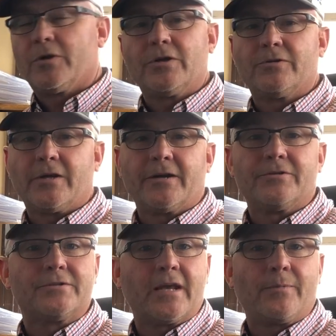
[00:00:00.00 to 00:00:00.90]
want to use a
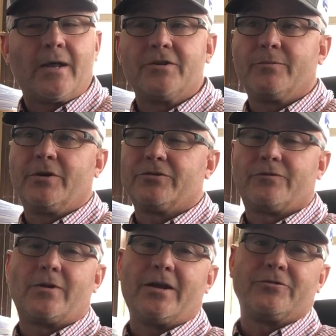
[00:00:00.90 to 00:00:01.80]
nitrogen stabilizer because the
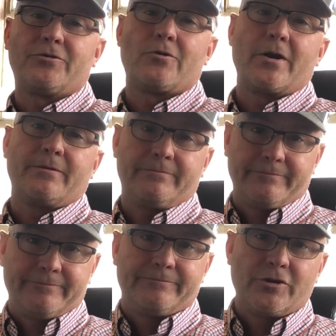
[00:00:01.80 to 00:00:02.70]
fertilizer's already
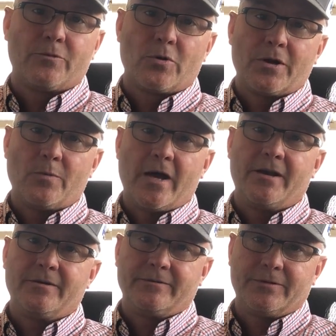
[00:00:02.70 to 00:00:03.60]
pretty
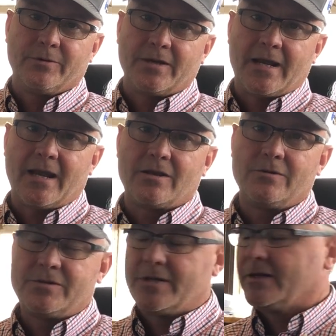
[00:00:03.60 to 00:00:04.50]
wet. You really can't
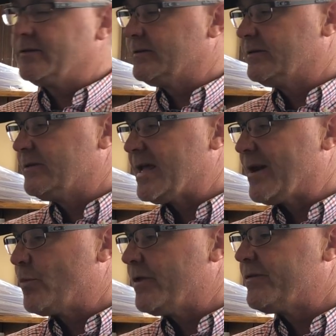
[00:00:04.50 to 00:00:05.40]
use
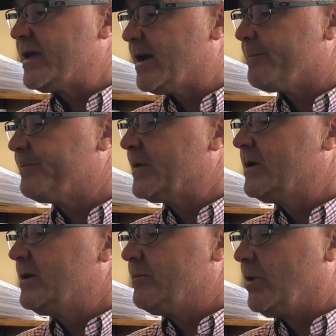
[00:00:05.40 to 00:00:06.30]
that with them.
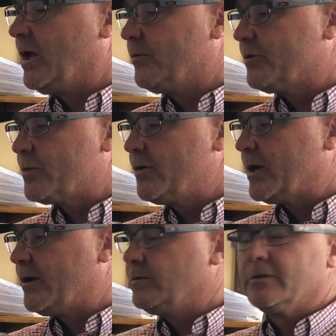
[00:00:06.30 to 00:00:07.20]
But with
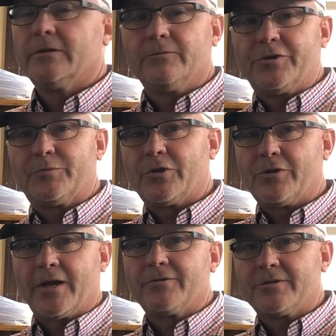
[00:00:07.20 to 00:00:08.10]
ProCoat, we just put the
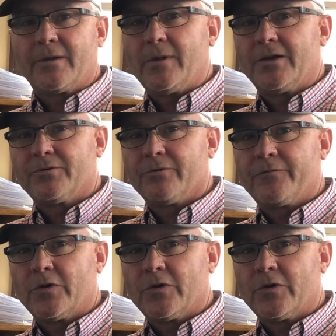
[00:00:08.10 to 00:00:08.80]
nitrogen stabilizer on